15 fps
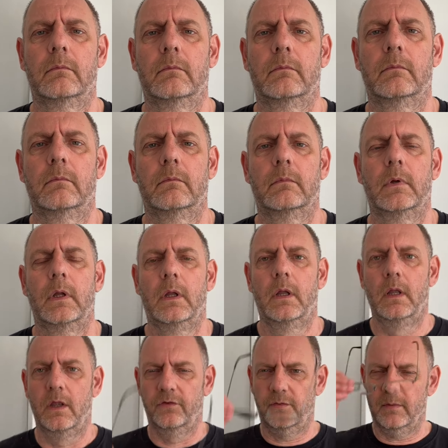Yeah, something
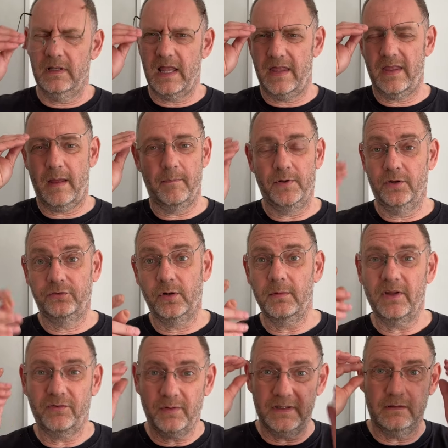like that. Something like that. But the trouble
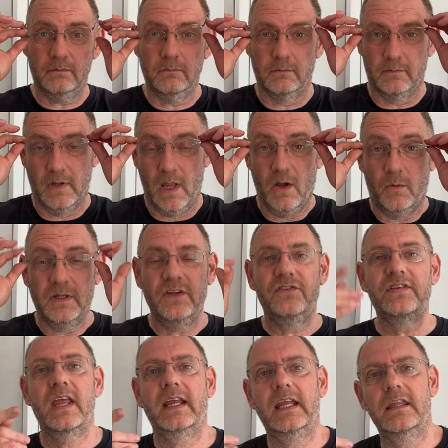is when, when you're
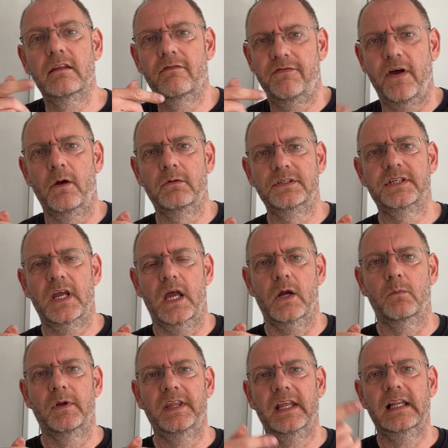taking the photo
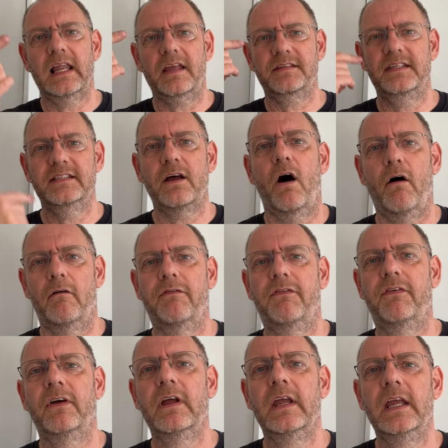with your glasses off,
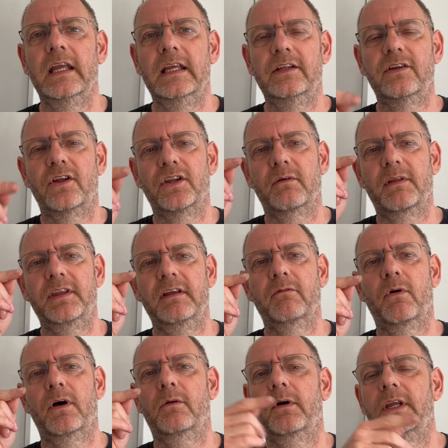you don't know whether you,
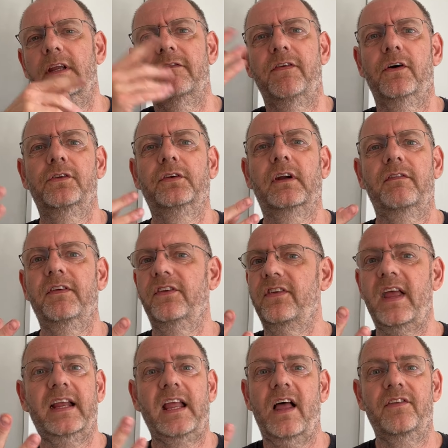what, what you're photographing, because
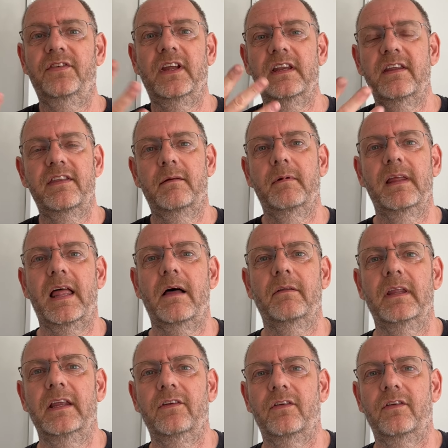I can't see anything without these.